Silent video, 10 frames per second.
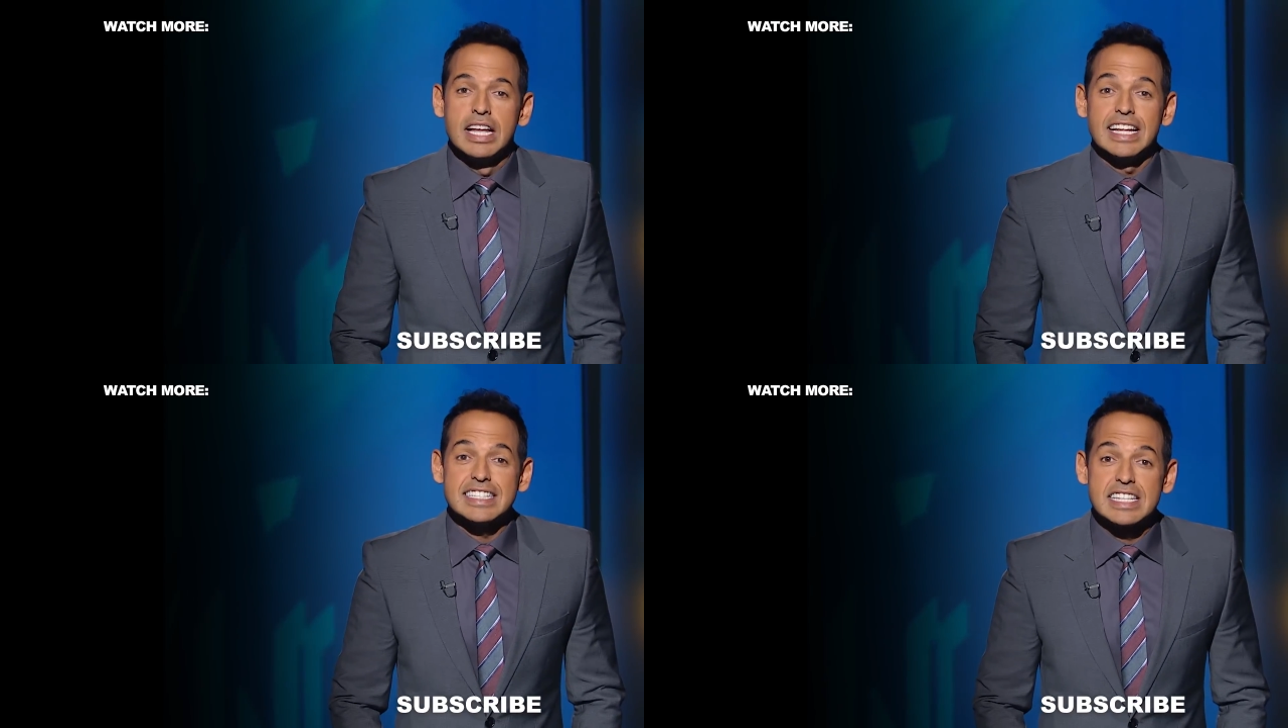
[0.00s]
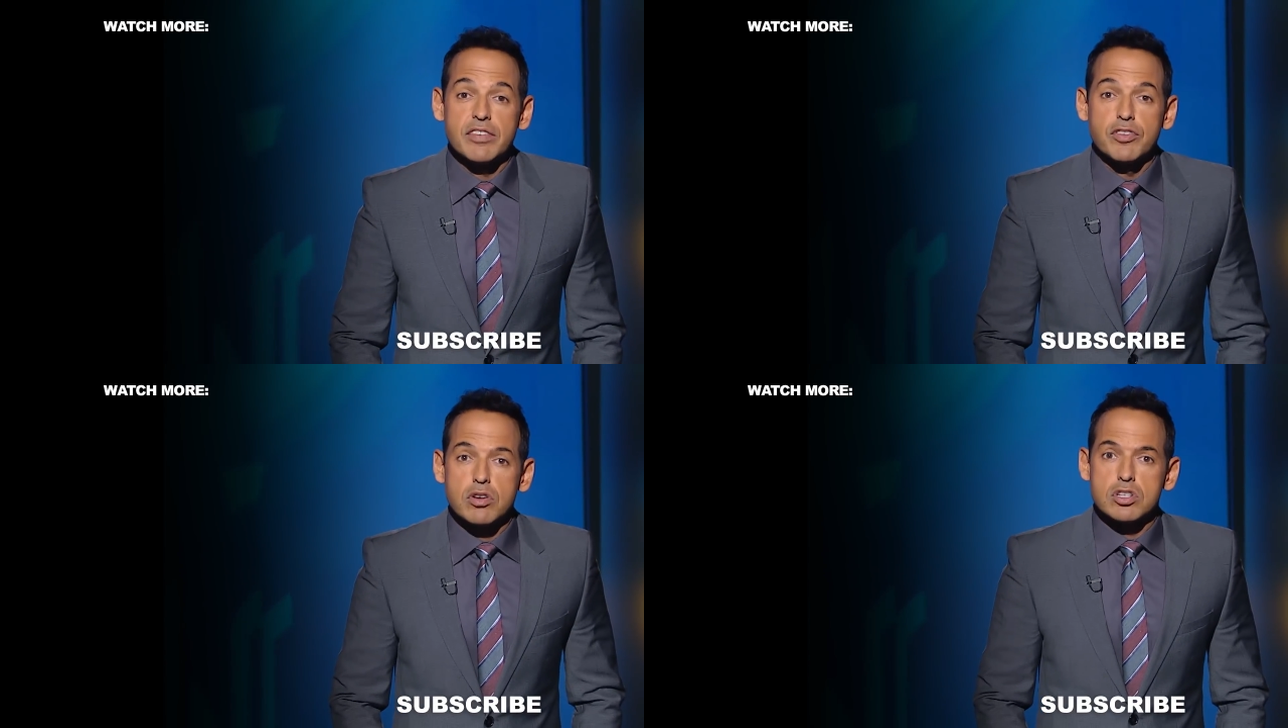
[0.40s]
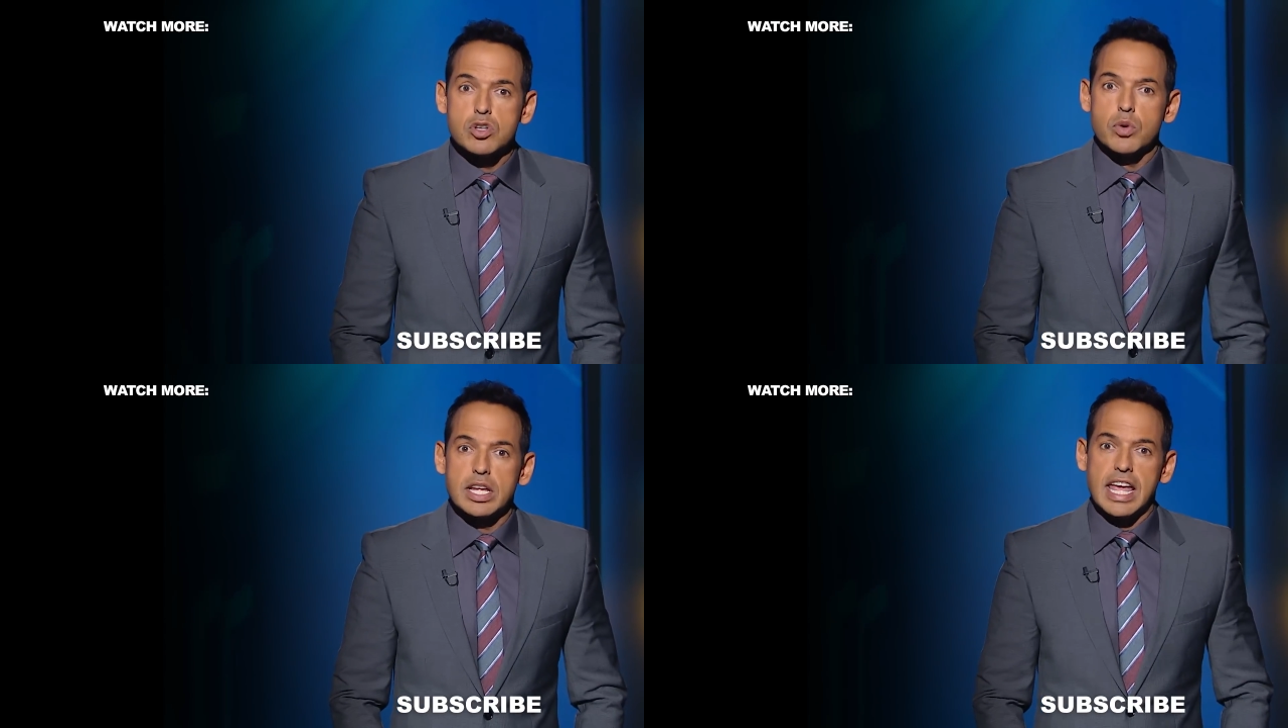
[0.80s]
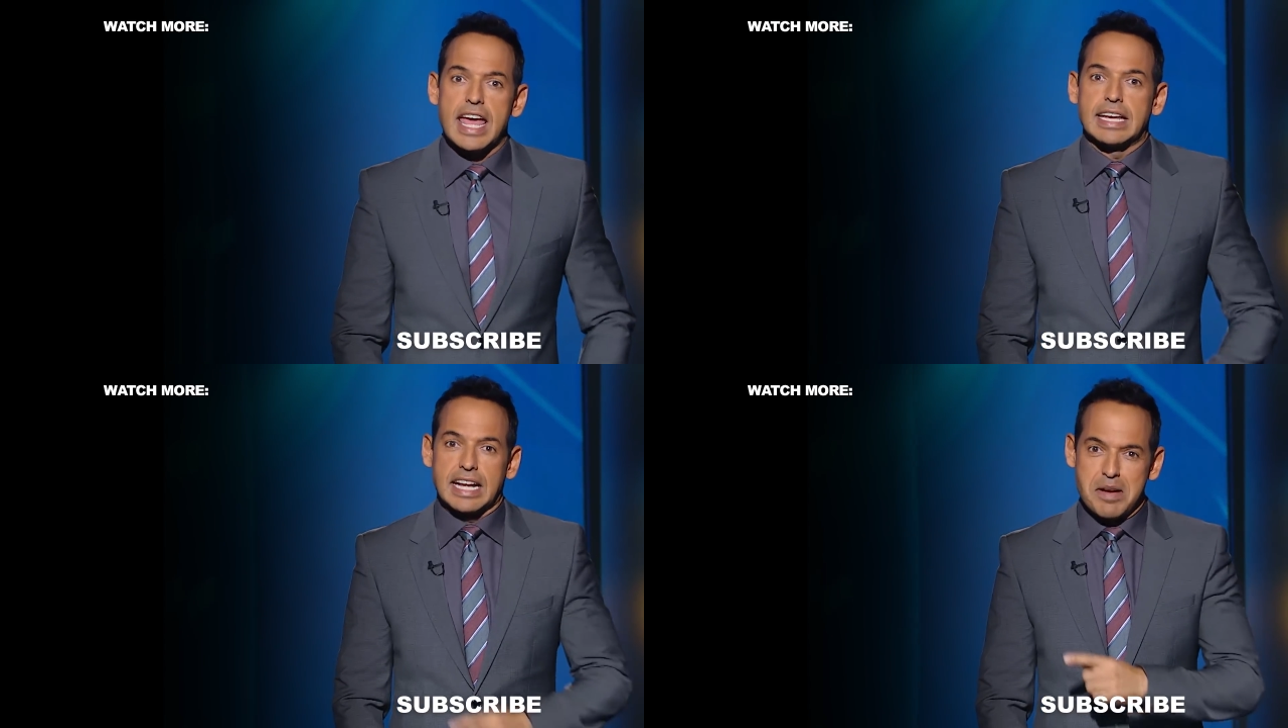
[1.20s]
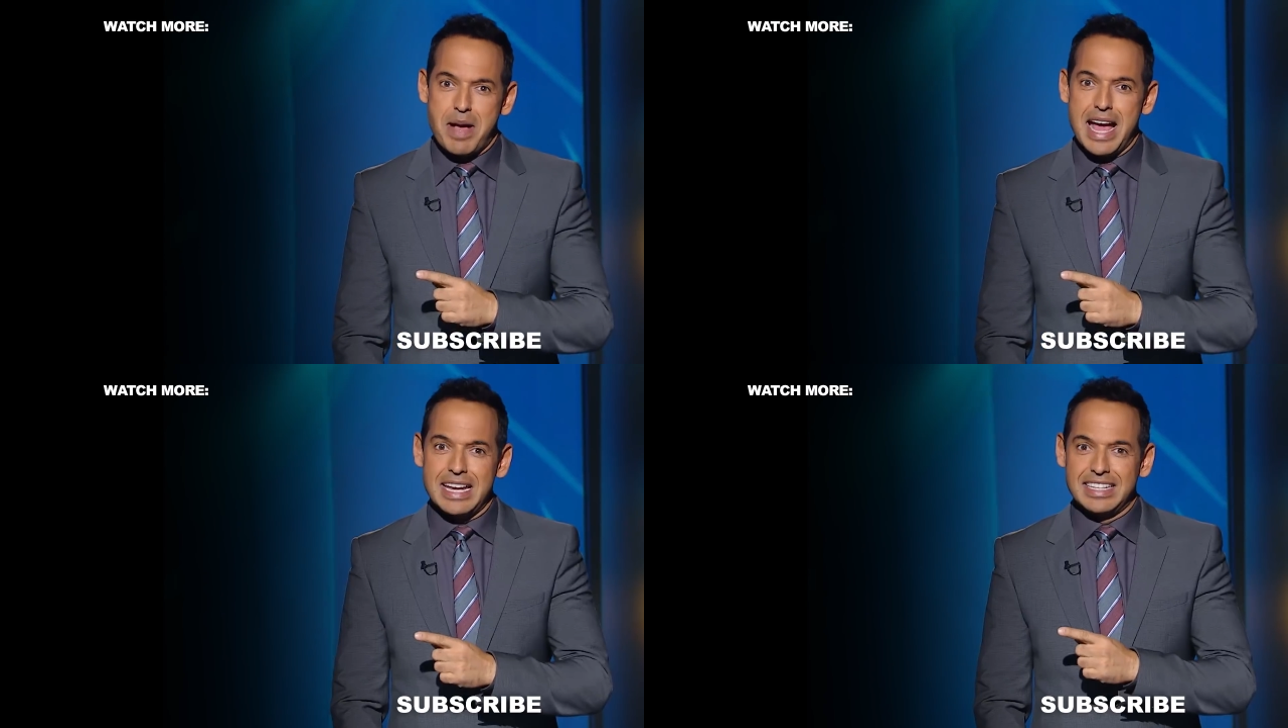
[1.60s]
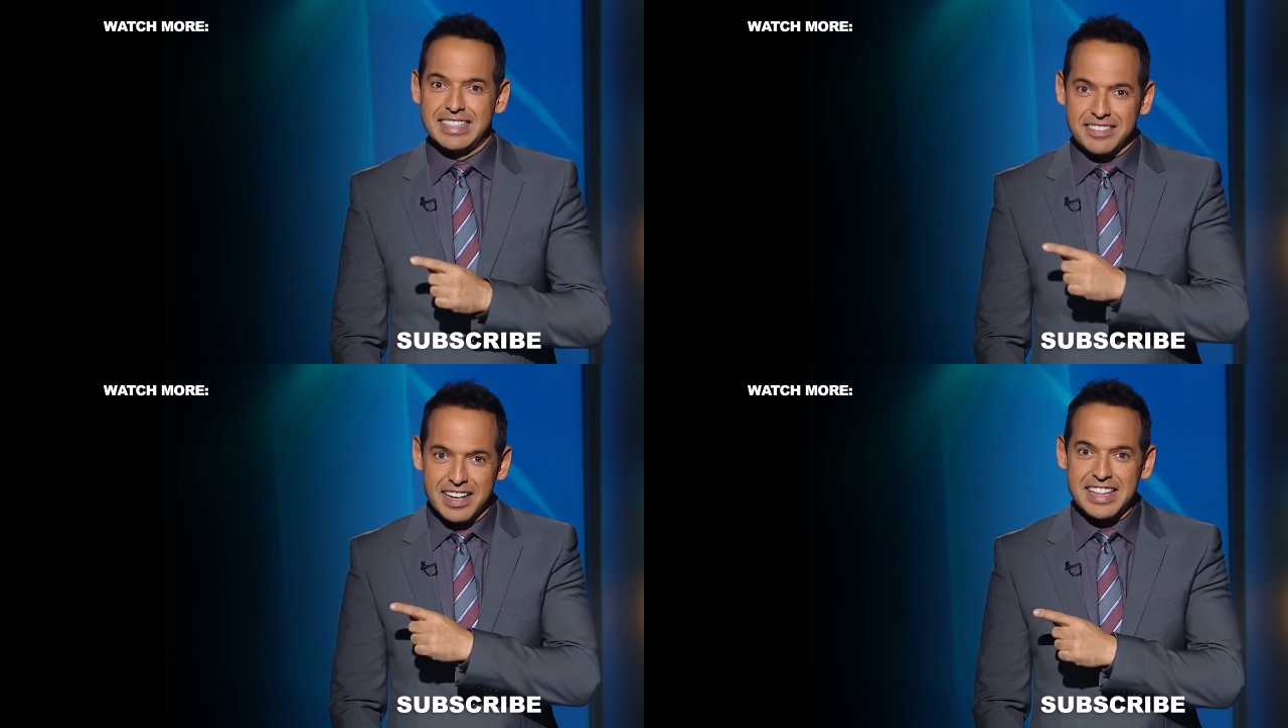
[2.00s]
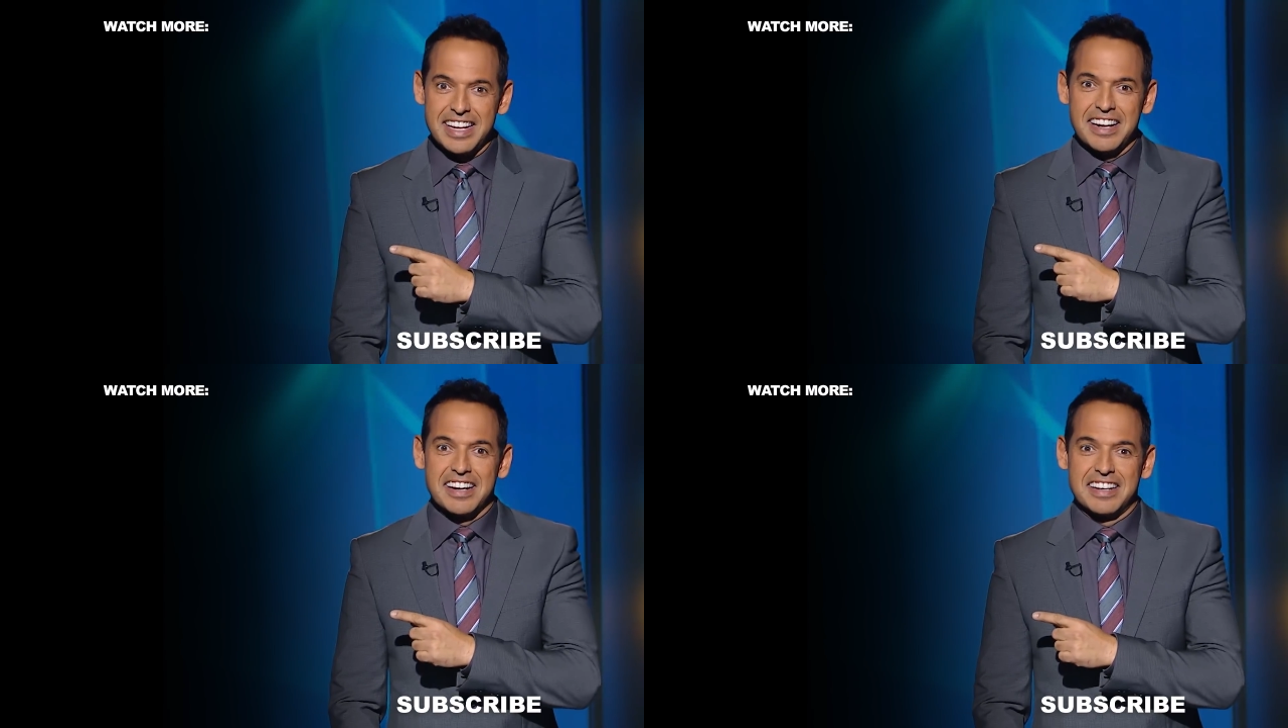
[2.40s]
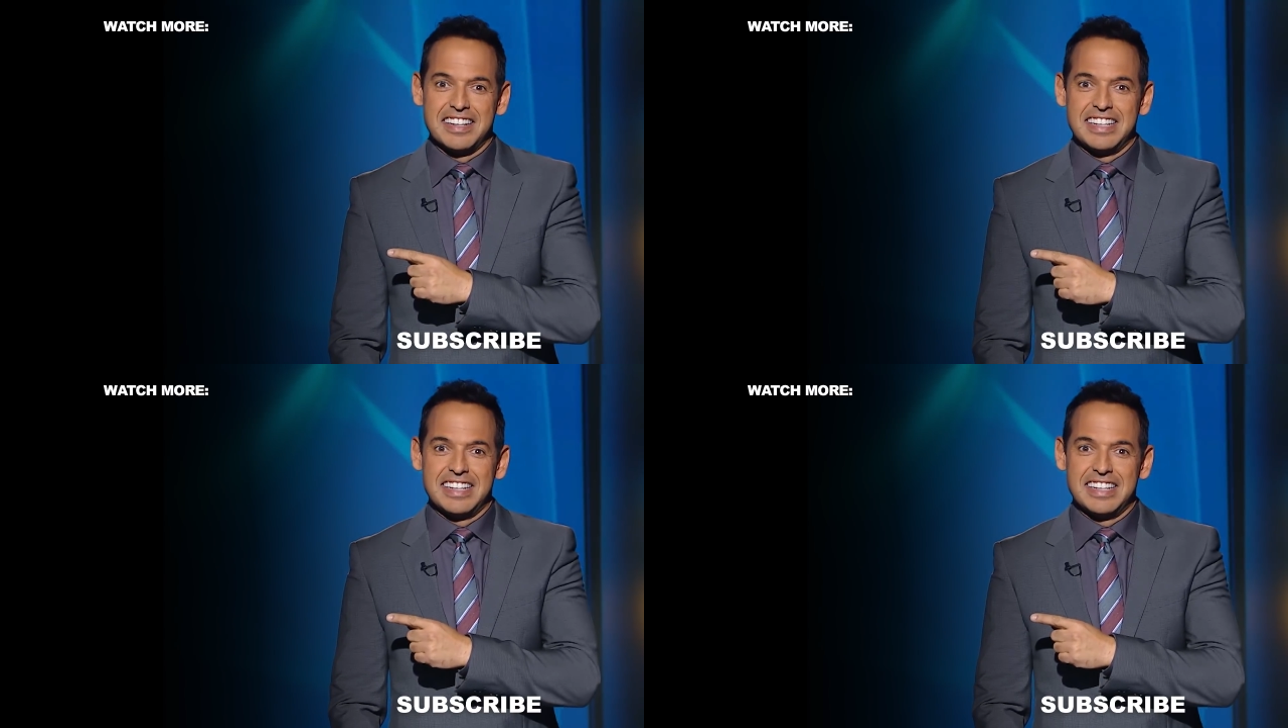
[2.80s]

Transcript: Let's see if you can do it again. Come on. Right there.